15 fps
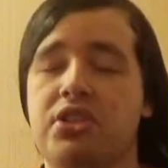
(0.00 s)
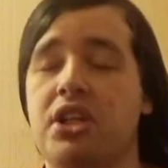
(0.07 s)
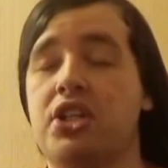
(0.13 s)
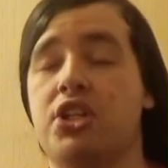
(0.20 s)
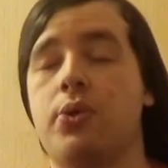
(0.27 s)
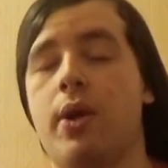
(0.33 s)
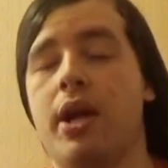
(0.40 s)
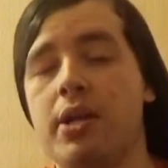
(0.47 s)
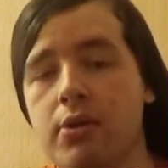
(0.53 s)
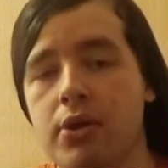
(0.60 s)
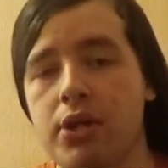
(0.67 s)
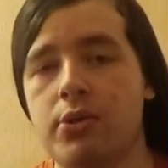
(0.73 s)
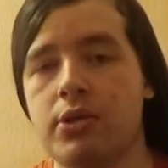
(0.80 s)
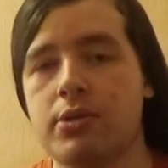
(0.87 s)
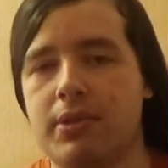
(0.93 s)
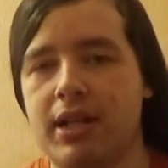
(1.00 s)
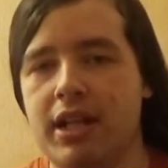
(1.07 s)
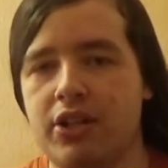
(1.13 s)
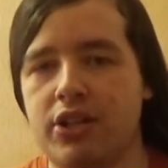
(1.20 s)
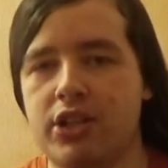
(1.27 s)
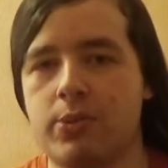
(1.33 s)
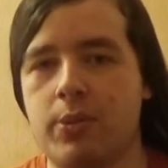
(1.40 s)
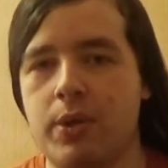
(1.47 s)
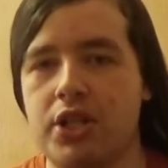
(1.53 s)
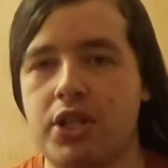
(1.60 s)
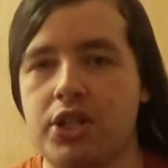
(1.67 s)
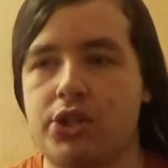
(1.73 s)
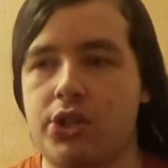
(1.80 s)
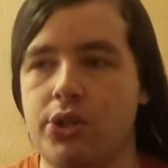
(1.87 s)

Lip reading: yeah, to anyone who is planning on switching